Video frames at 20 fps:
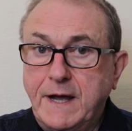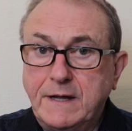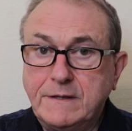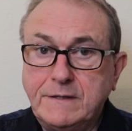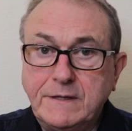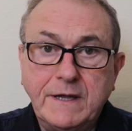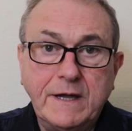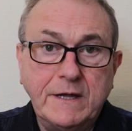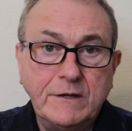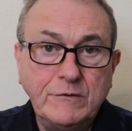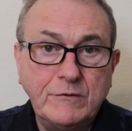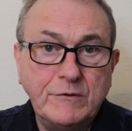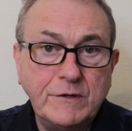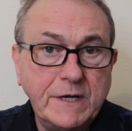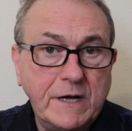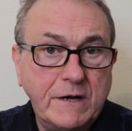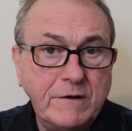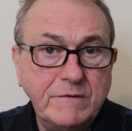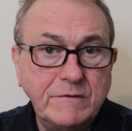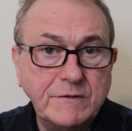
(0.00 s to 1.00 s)
and get your
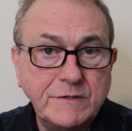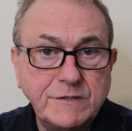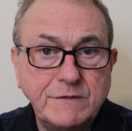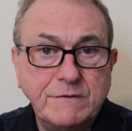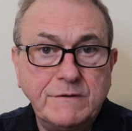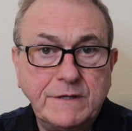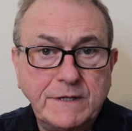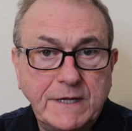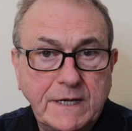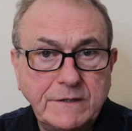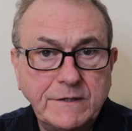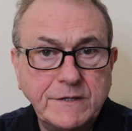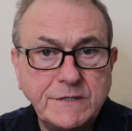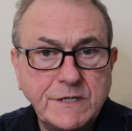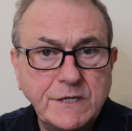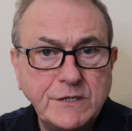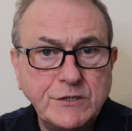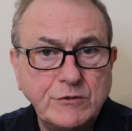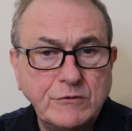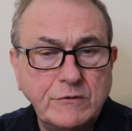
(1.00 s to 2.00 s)
character
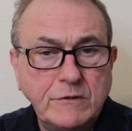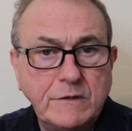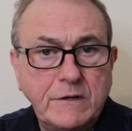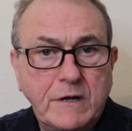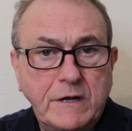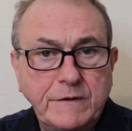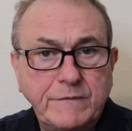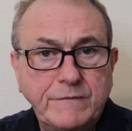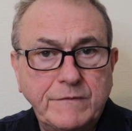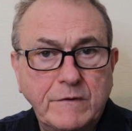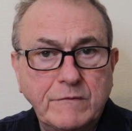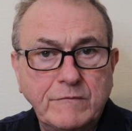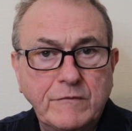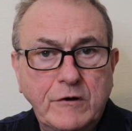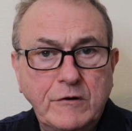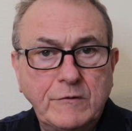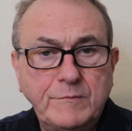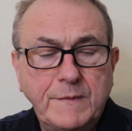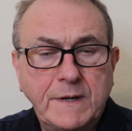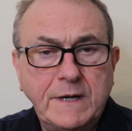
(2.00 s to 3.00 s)
analysis, your life
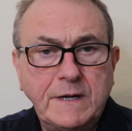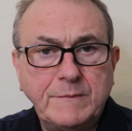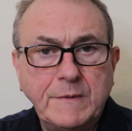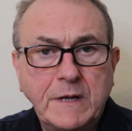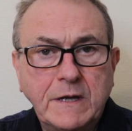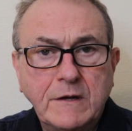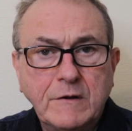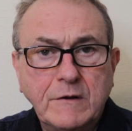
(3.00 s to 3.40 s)
roadmap